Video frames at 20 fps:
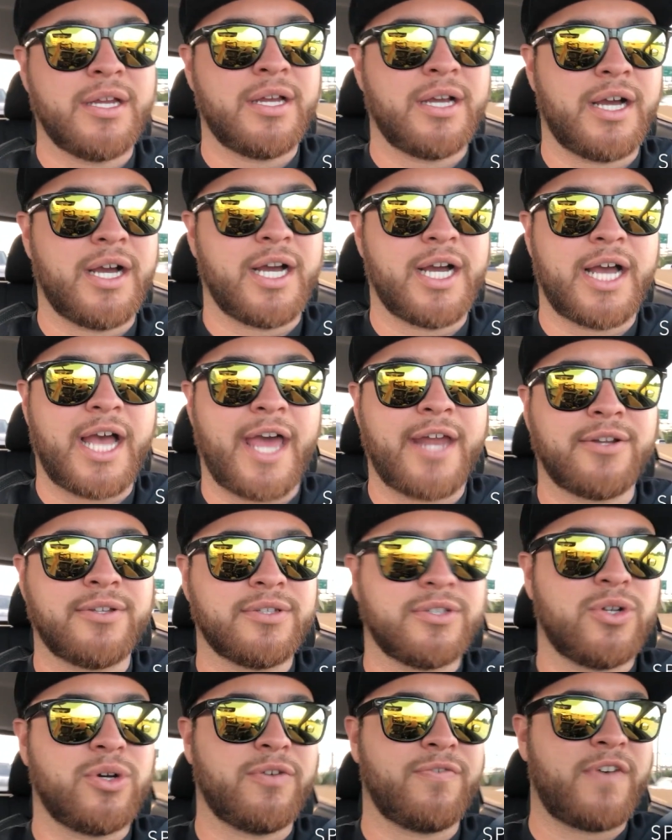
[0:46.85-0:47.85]
I
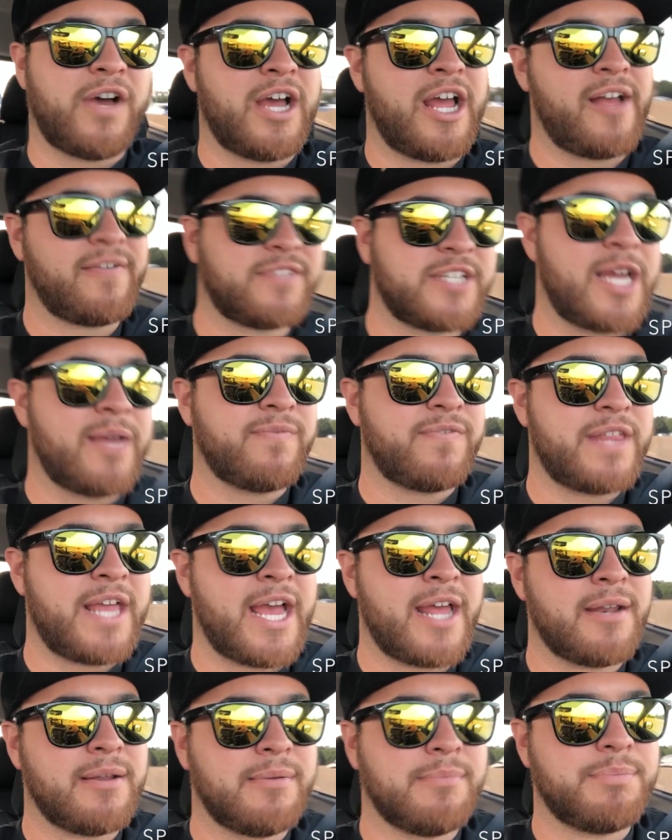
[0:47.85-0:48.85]
don't know if I'll have time for
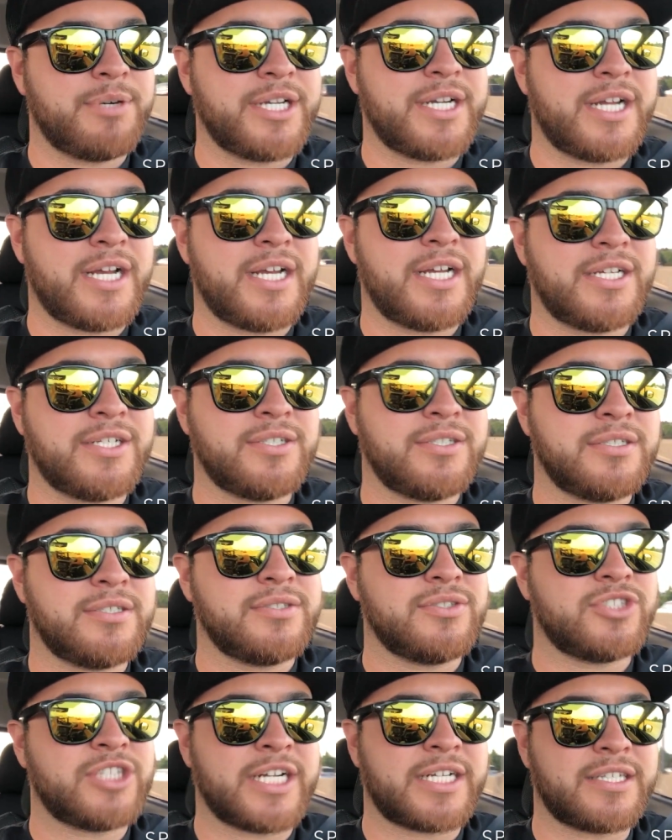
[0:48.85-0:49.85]
that, but
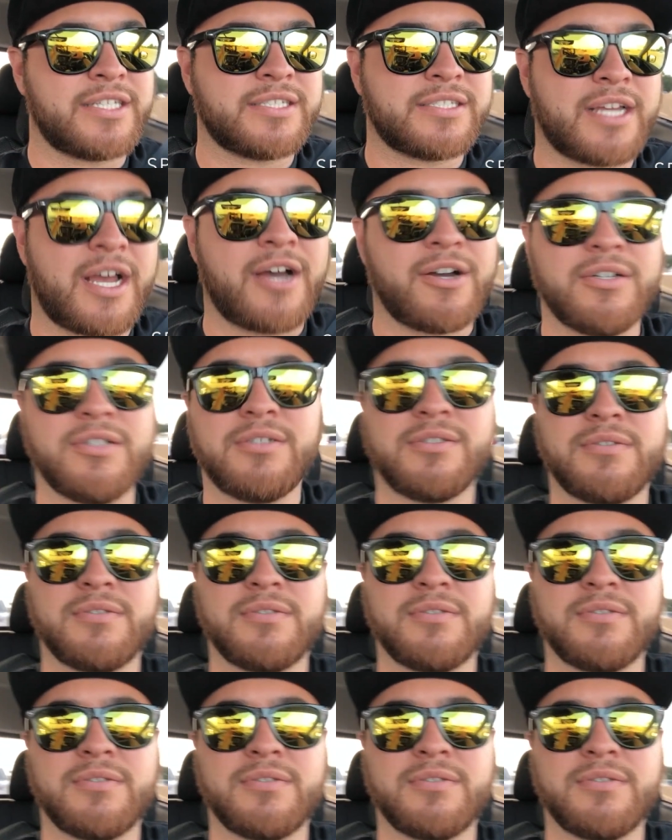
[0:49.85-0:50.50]
check this out.